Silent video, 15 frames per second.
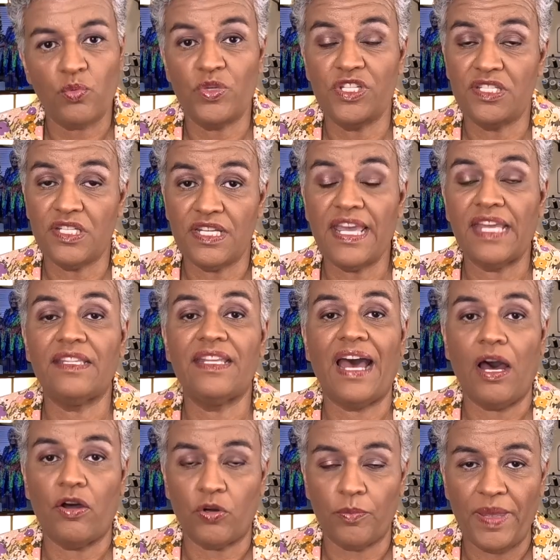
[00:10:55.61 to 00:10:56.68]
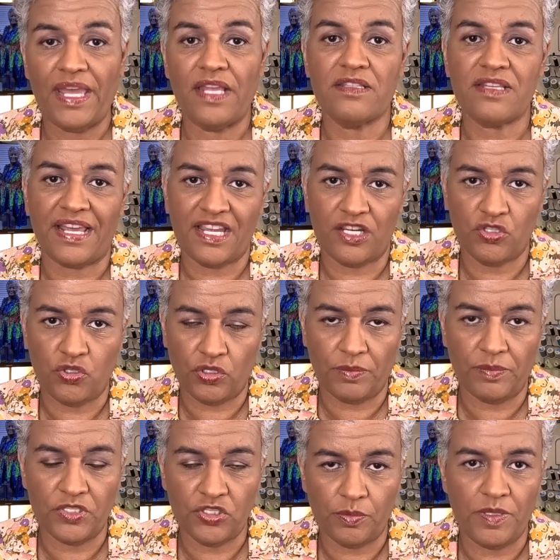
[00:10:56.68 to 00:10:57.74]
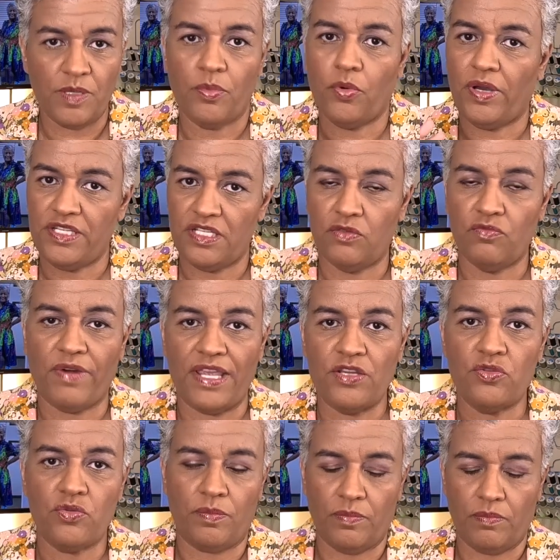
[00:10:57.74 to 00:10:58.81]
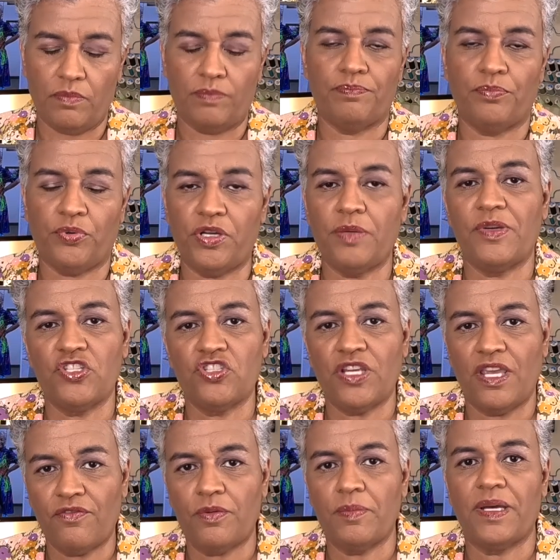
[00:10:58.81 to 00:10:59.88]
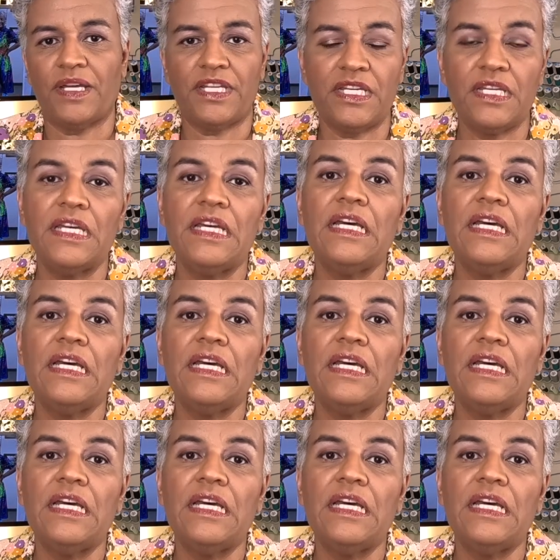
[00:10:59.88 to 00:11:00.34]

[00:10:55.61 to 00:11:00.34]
We did get the outer bands, like I told a bunch of people. I did write to pretty much everybody.